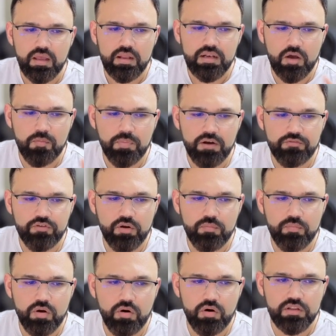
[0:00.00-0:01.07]
Now, apart
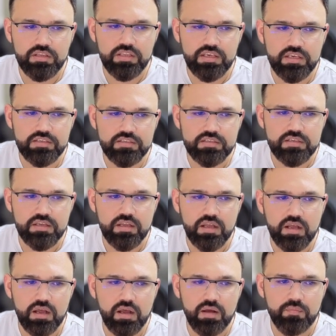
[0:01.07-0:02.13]
from all these,
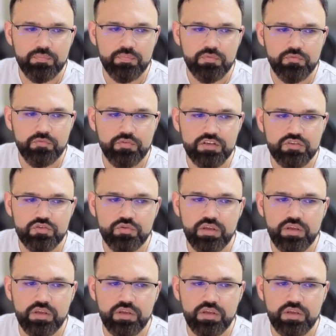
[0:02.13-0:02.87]
first you